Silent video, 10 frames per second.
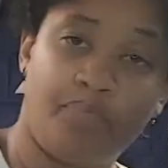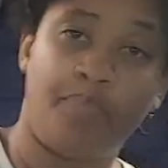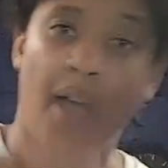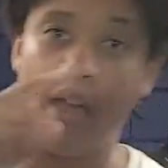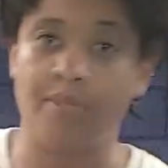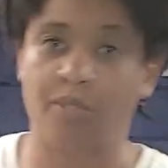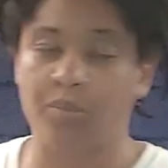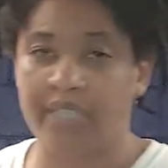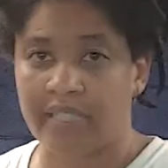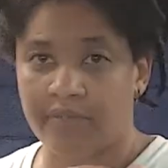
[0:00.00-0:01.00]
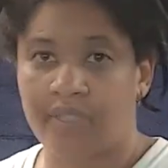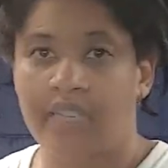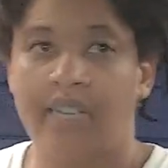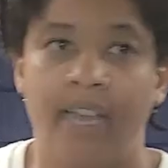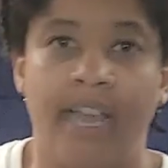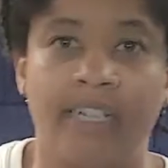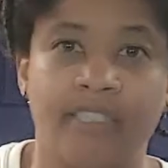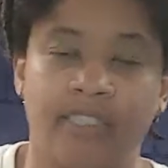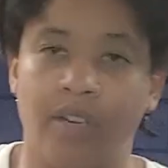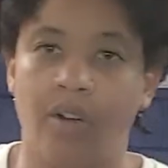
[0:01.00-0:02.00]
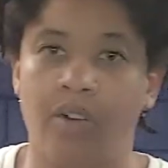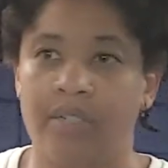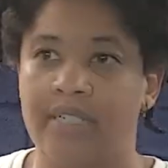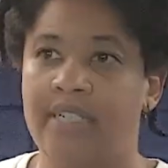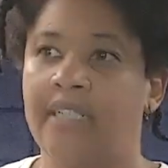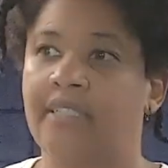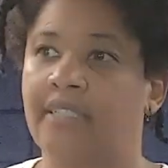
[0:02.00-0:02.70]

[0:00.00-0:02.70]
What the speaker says: bob and weave, and so it's